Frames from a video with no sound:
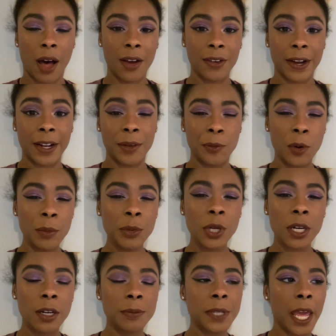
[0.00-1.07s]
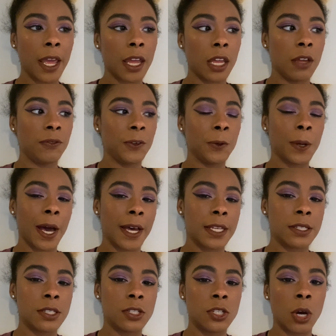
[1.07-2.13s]
Alrighty, one more update if you
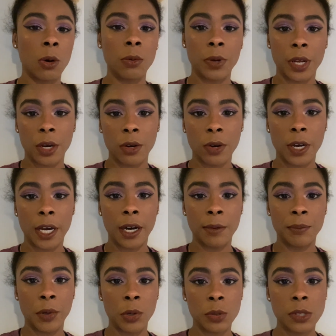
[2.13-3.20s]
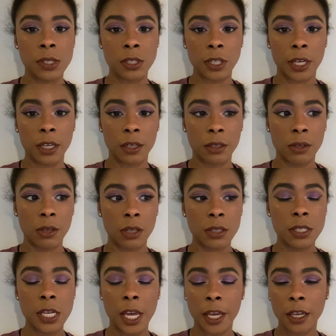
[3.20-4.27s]
guys don't know how most like
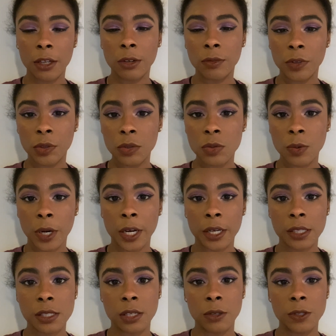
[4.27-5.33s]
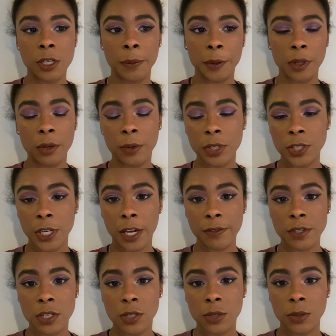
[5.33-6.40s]
tech interviews work. So typically what you have
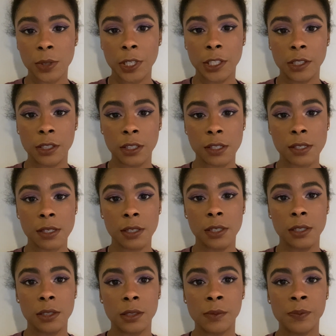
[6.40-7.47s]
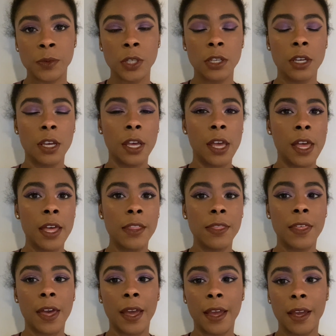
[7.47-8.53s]
to do is um
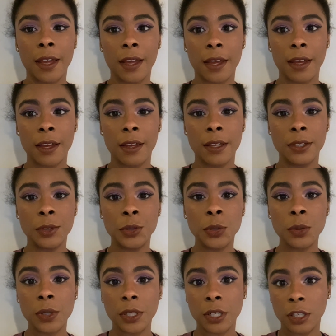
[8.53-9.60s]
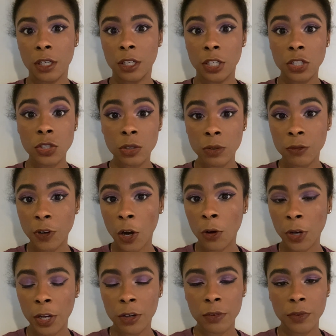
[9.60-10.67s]
they you do an initial
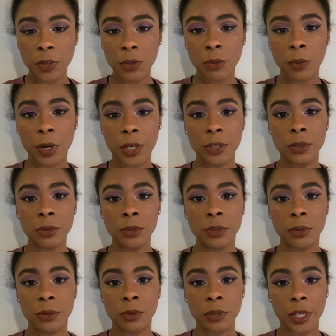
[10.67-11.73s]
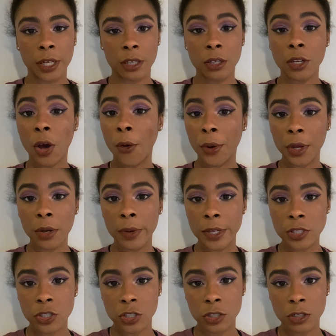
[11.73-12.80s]
phone interview where you'll do like a coding
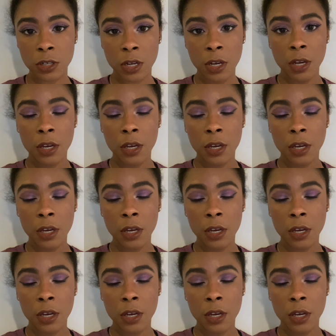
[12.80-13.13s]
question.